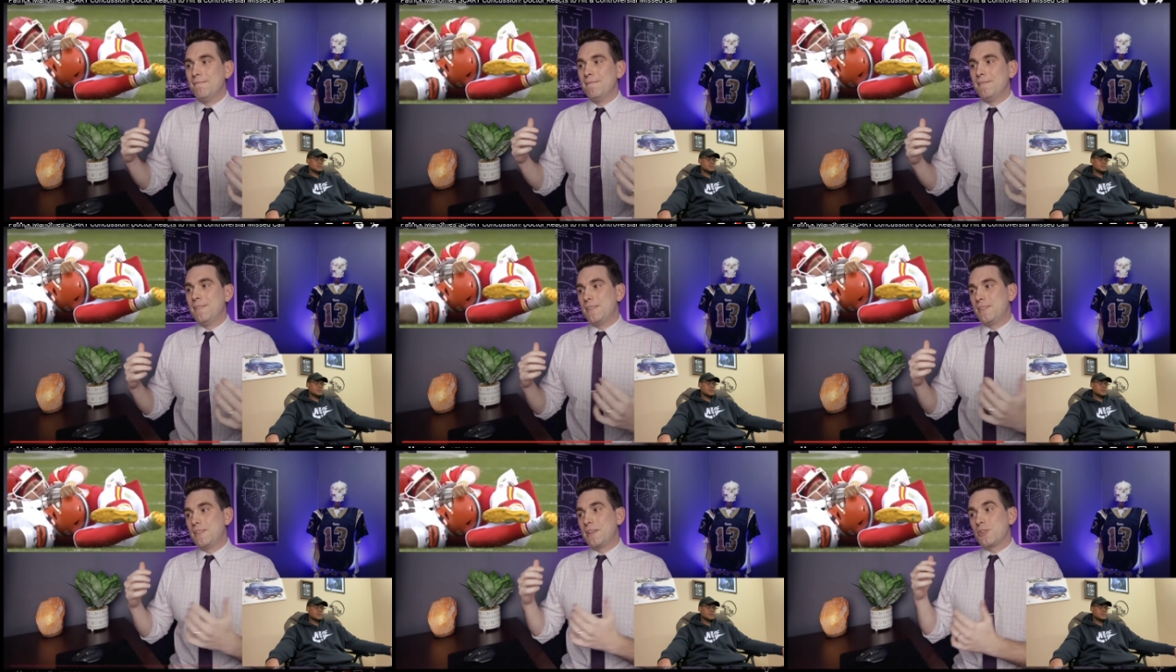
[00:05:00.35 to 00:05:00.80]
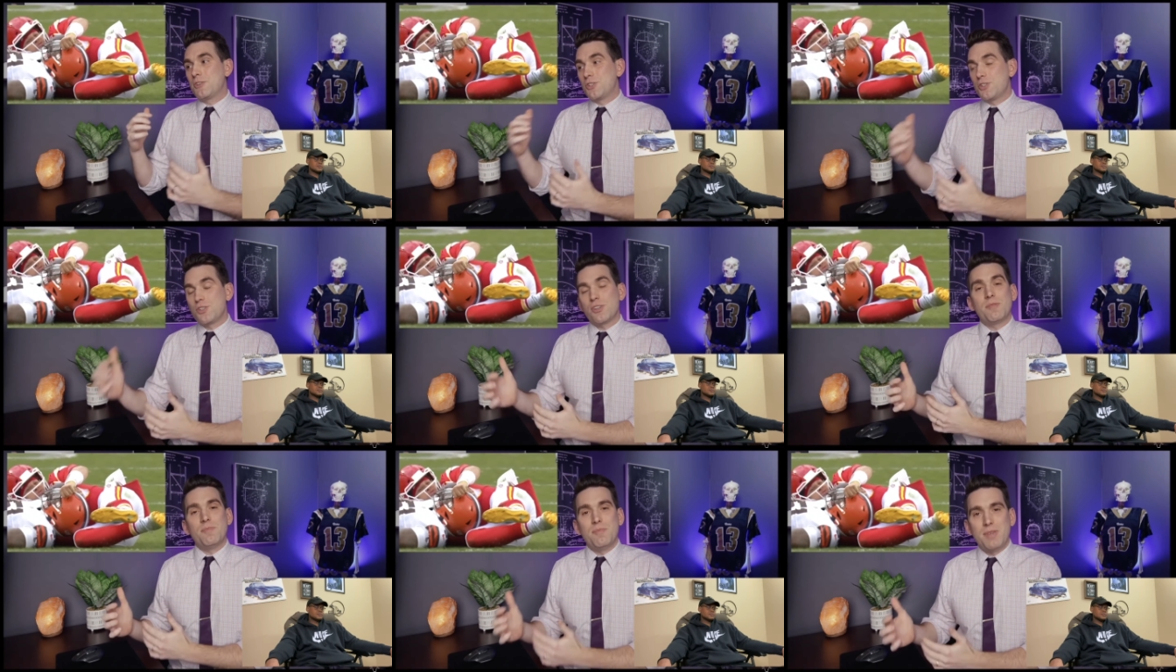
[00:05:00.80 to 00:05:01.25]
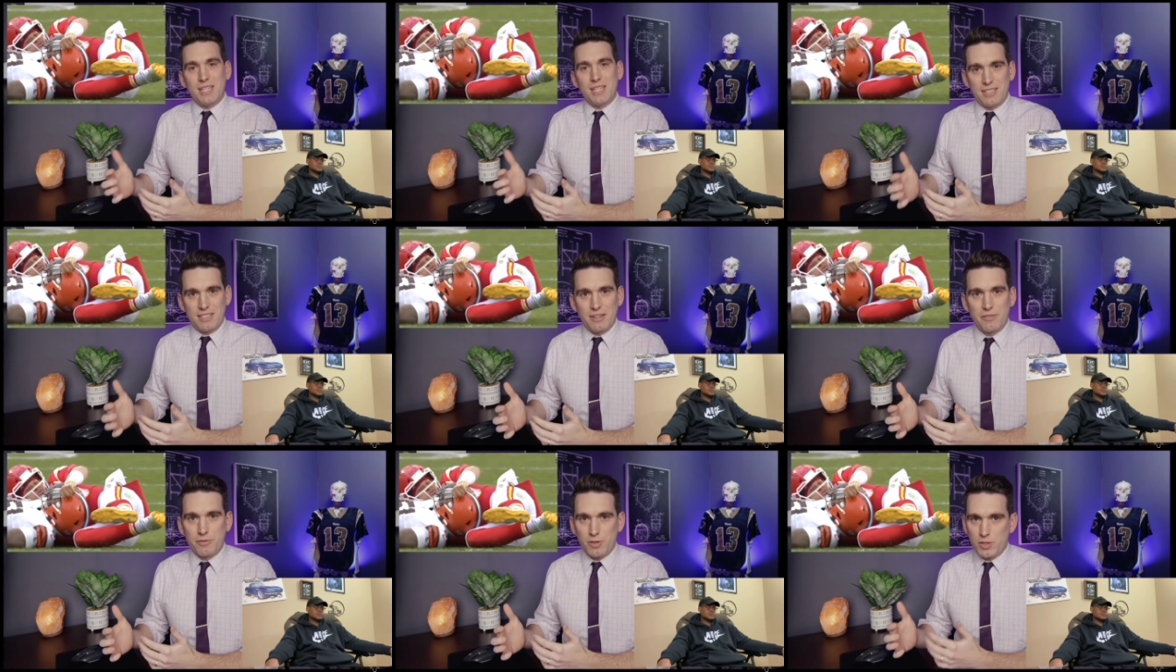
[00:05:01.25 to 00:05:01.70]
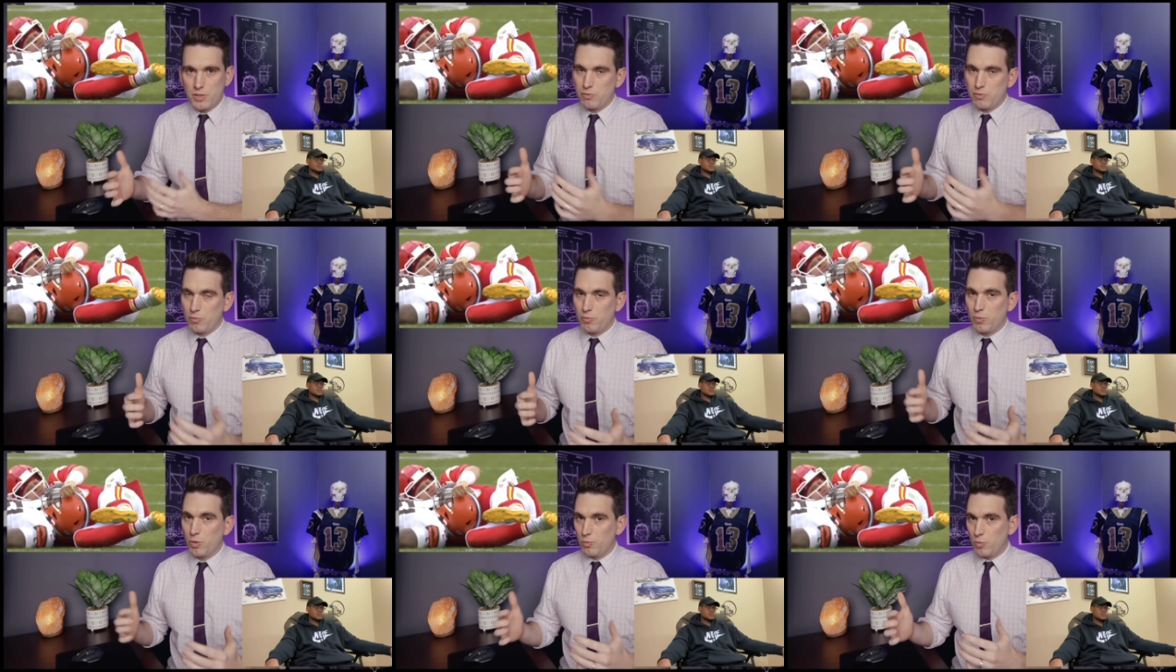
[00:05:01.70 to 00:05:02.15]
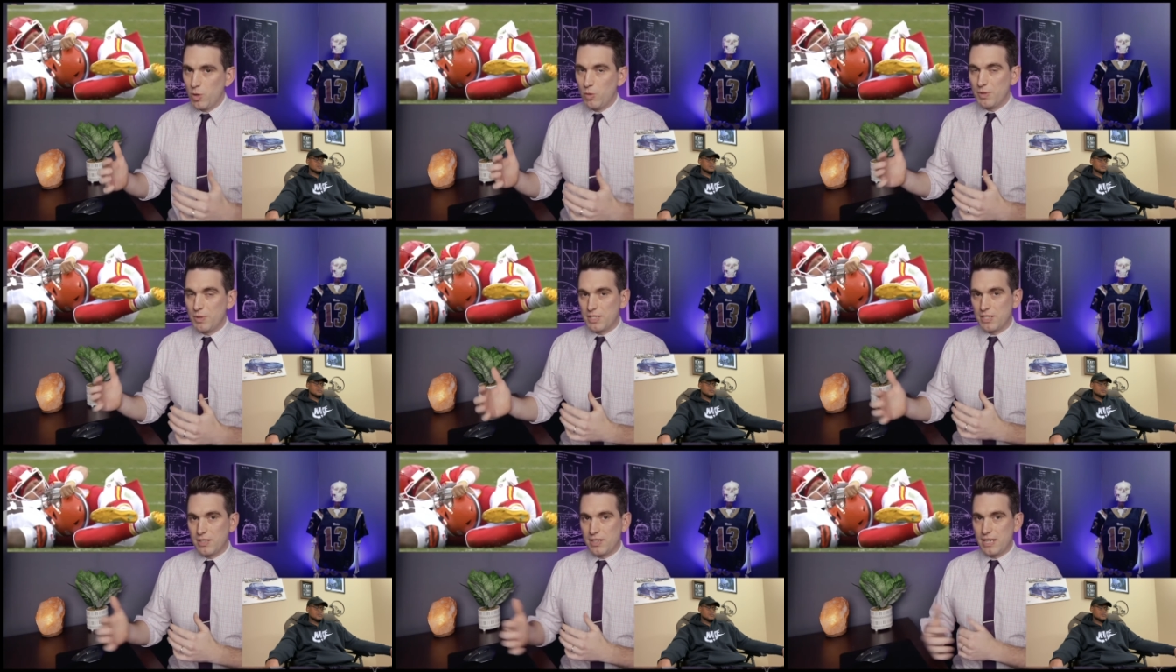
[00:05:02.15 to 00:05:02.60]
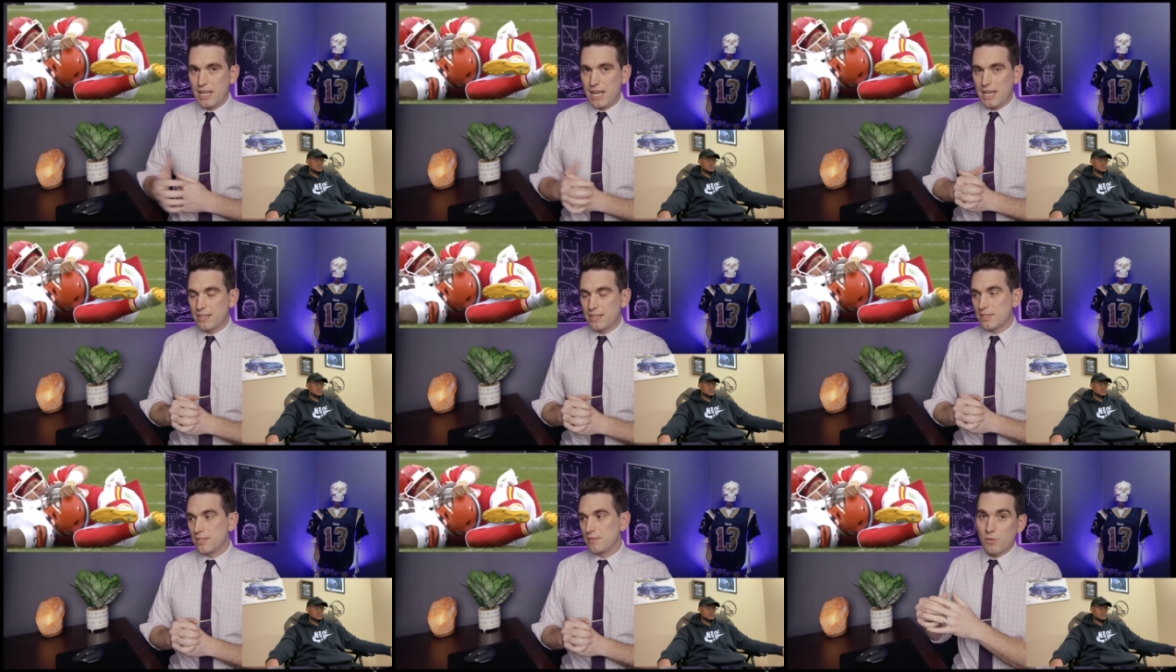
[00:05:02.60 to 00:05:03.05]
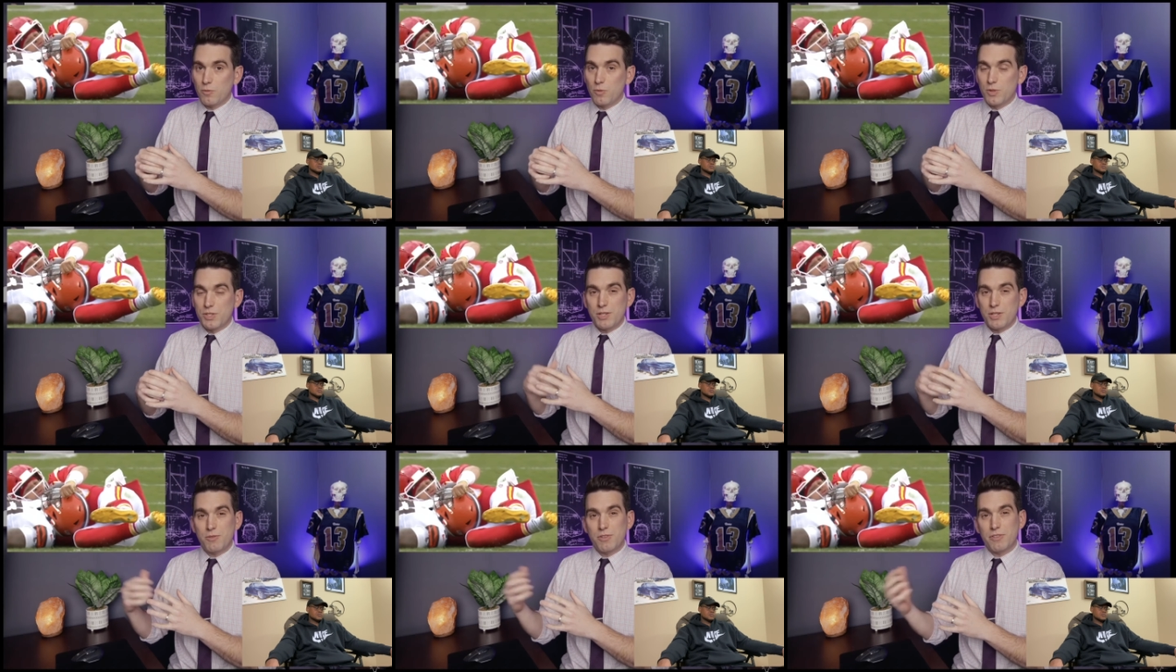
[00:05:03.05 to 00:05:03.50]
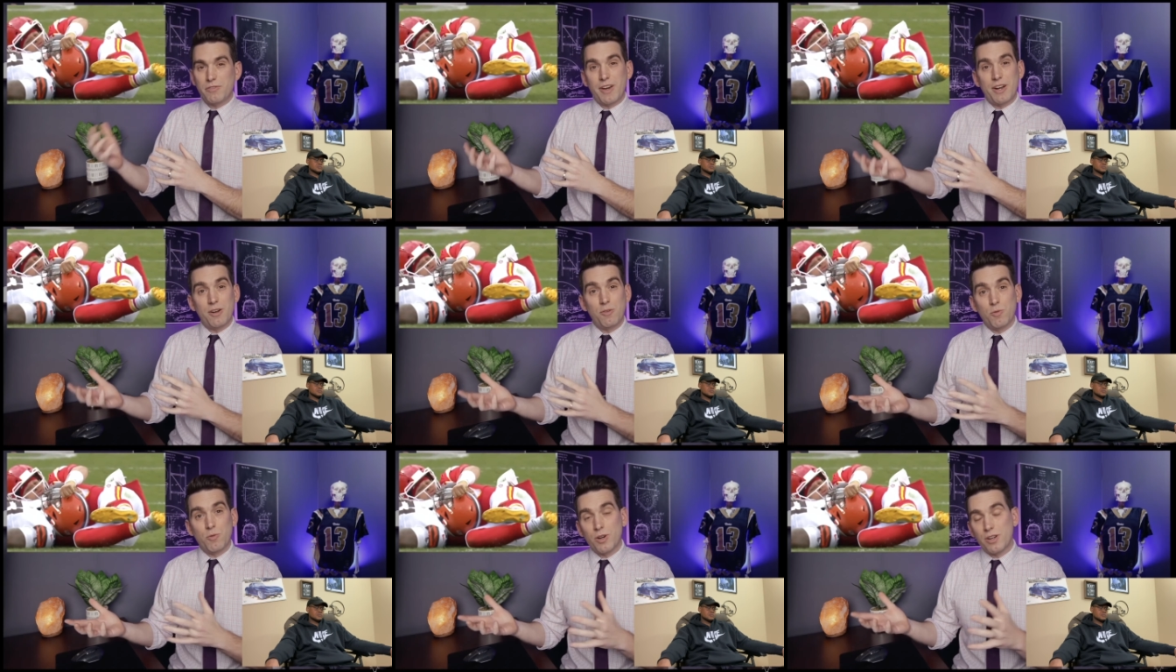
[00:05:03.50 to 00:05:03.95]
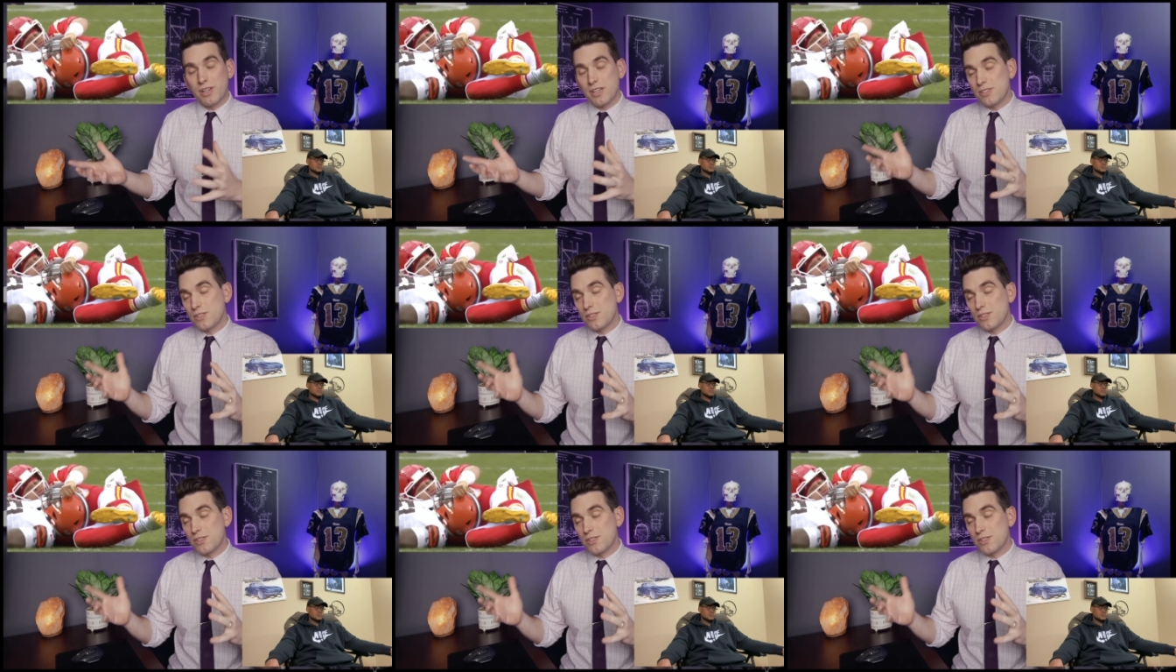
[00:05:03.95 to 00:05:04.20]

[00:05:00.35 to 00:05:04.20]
there shouldn't be a difference from one moment to the next. We'll see what the final word